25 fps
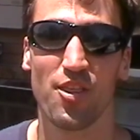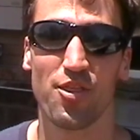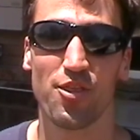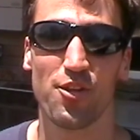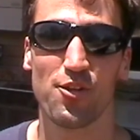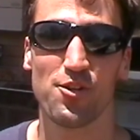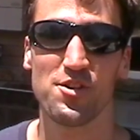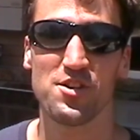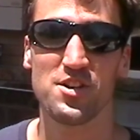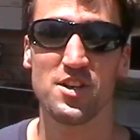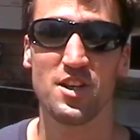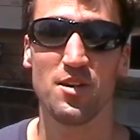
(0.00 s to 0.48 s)

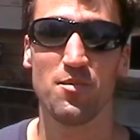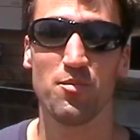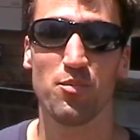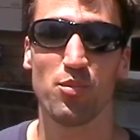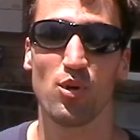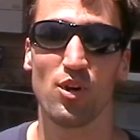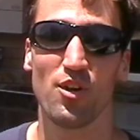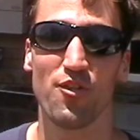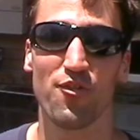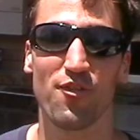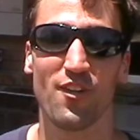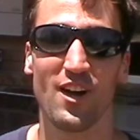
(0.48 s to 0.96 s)
thirteen
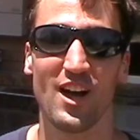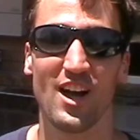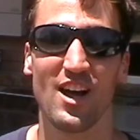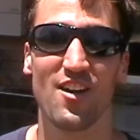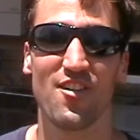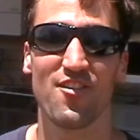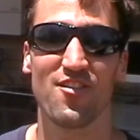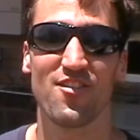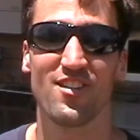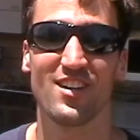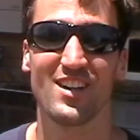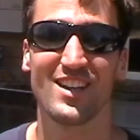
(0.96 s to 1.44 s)
point
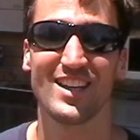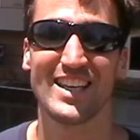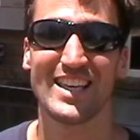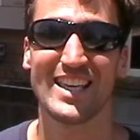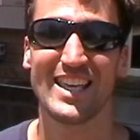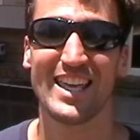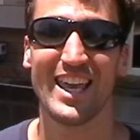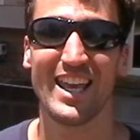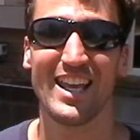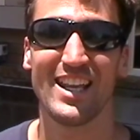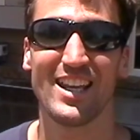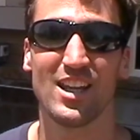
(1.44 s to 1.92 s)
five
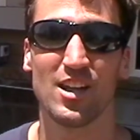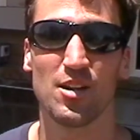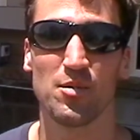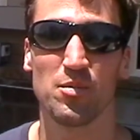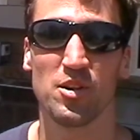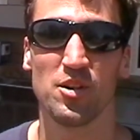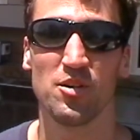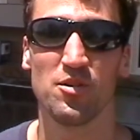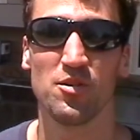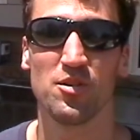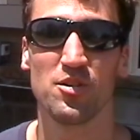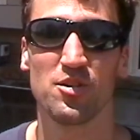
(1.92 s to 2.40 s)

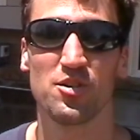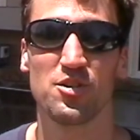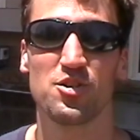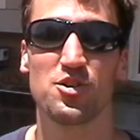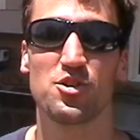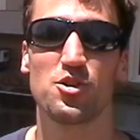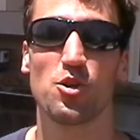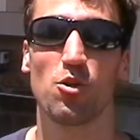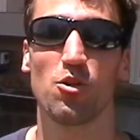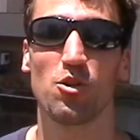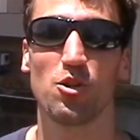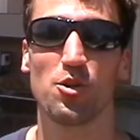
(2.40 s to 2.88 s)
kilowatt
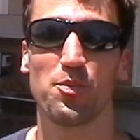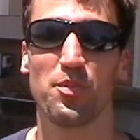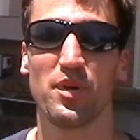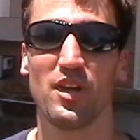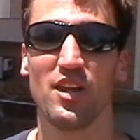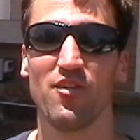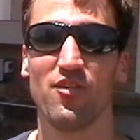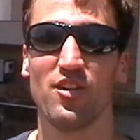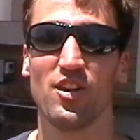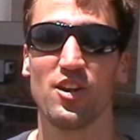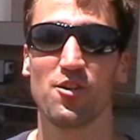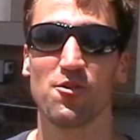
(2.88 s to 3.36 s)
solar
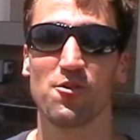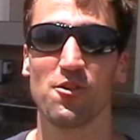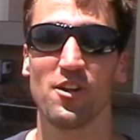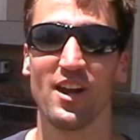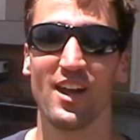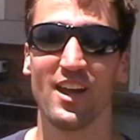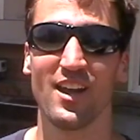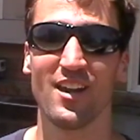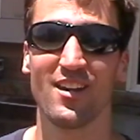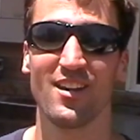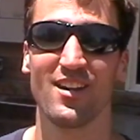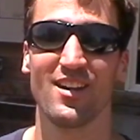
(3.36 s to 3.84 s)
P V
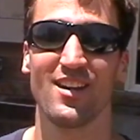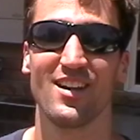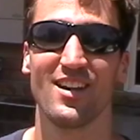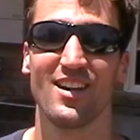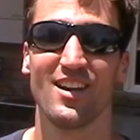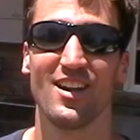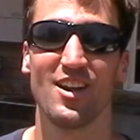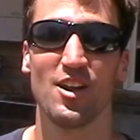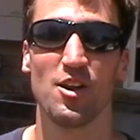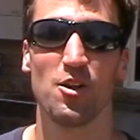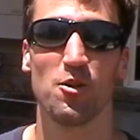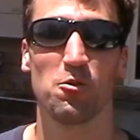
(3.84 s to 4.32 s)
array.
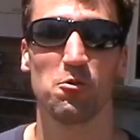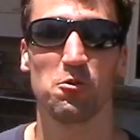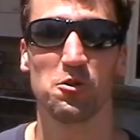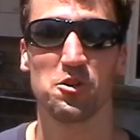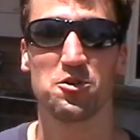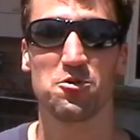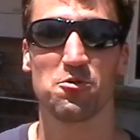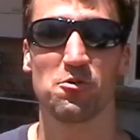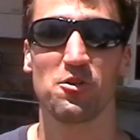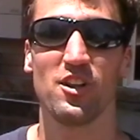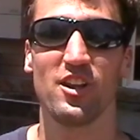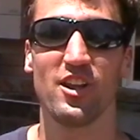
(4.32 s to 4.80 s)

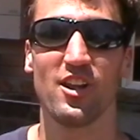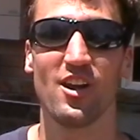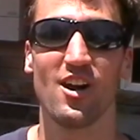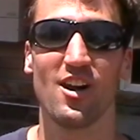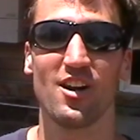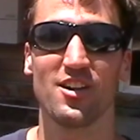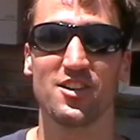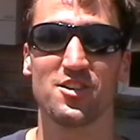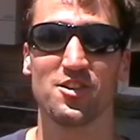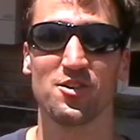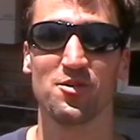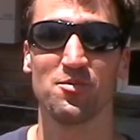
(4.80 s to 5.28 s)
What's really
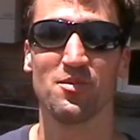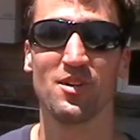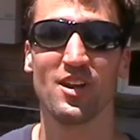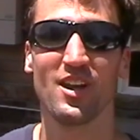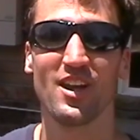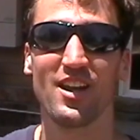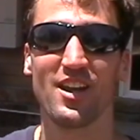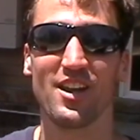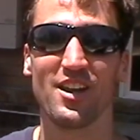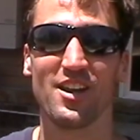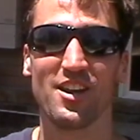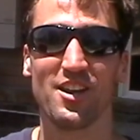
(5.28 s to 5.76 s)
awesome
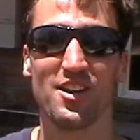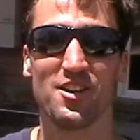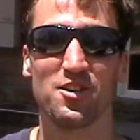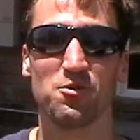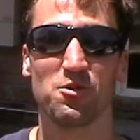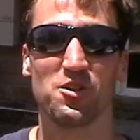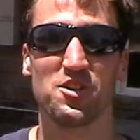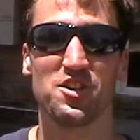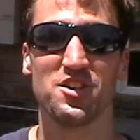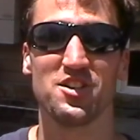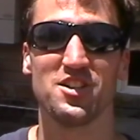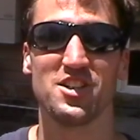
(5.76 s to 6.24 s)
is
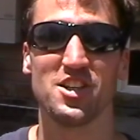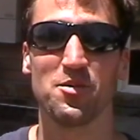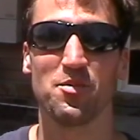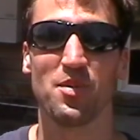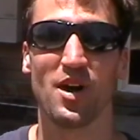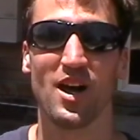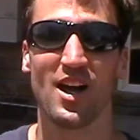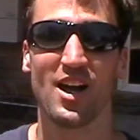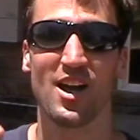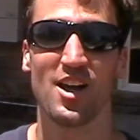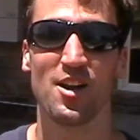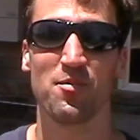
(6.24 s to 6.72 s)
what you see
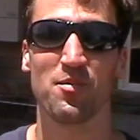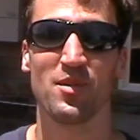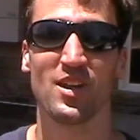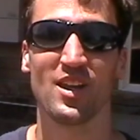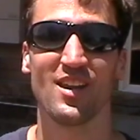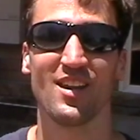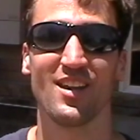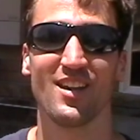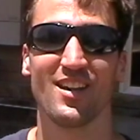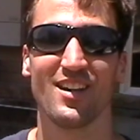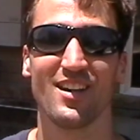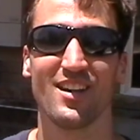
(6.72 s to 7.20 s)
behind me.
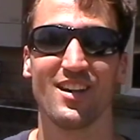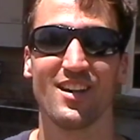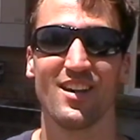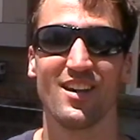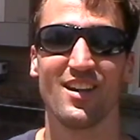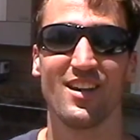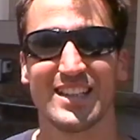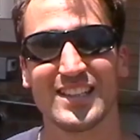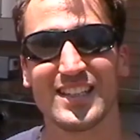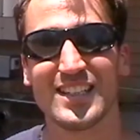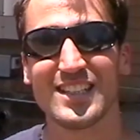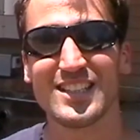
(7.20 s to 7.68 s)

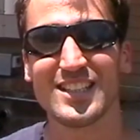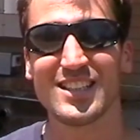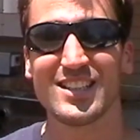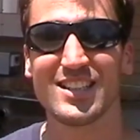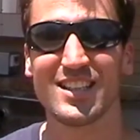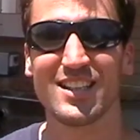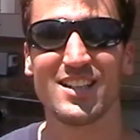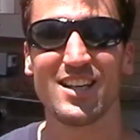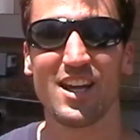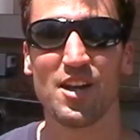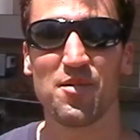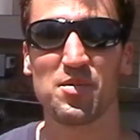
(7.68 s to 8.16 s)
This is
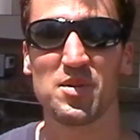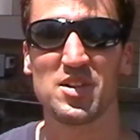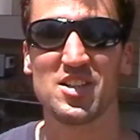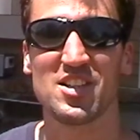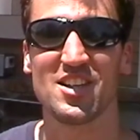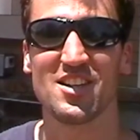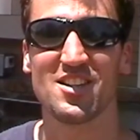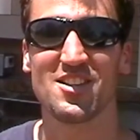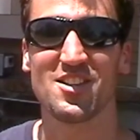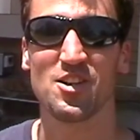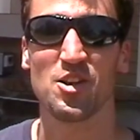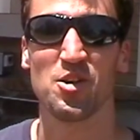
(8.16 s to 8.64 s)
the type of
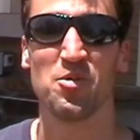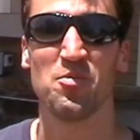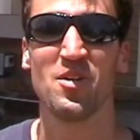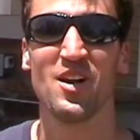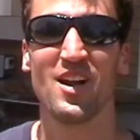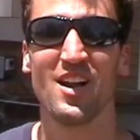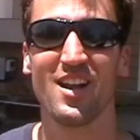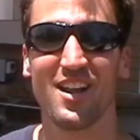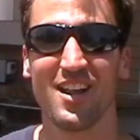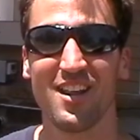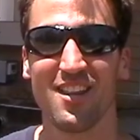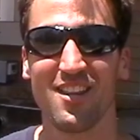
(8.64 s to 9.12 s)
system
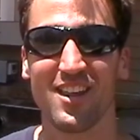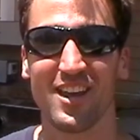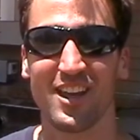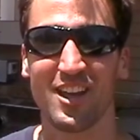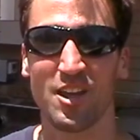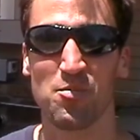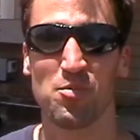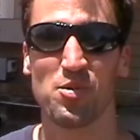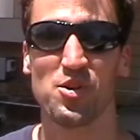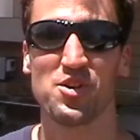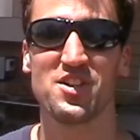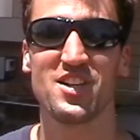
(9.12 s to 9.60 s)
that
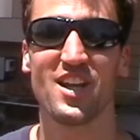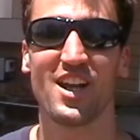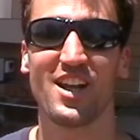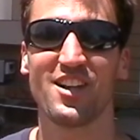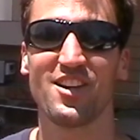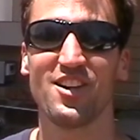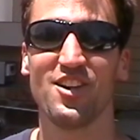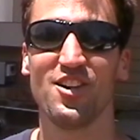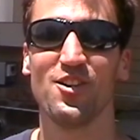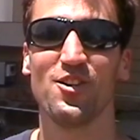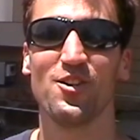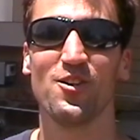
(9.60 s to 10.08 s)
can
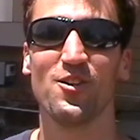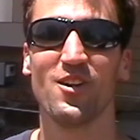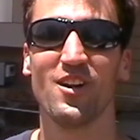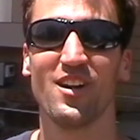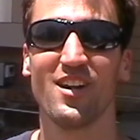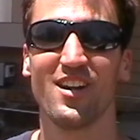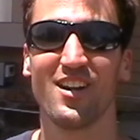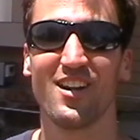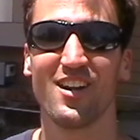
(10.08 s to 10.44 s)
protect you